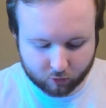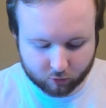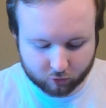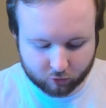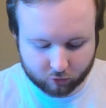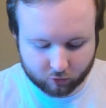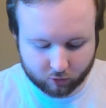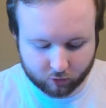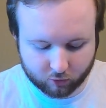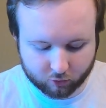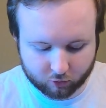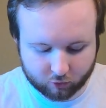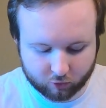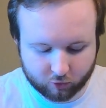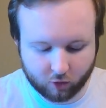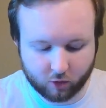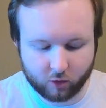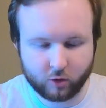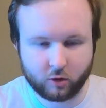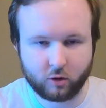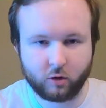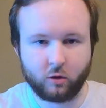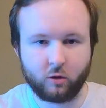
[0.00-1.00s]
just going to
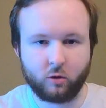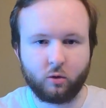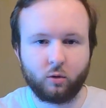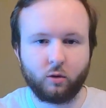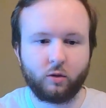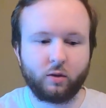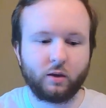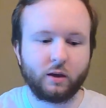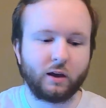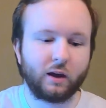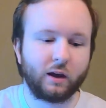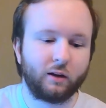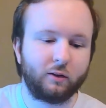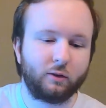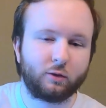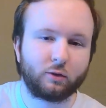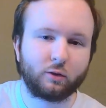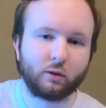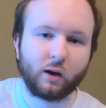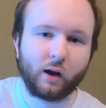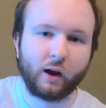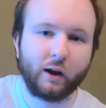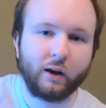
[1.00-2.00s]
show you the
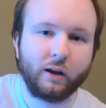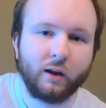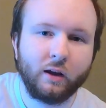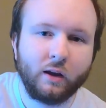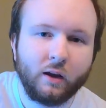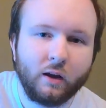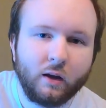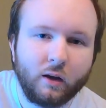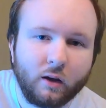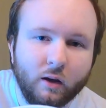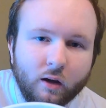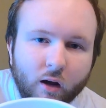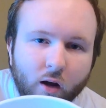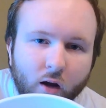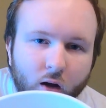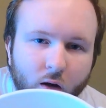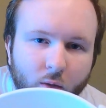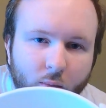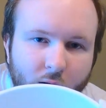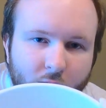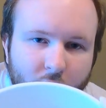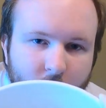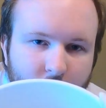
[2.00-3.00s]
inside.
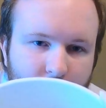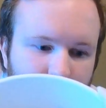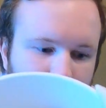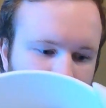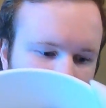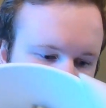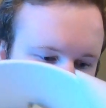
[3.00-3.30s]
And you can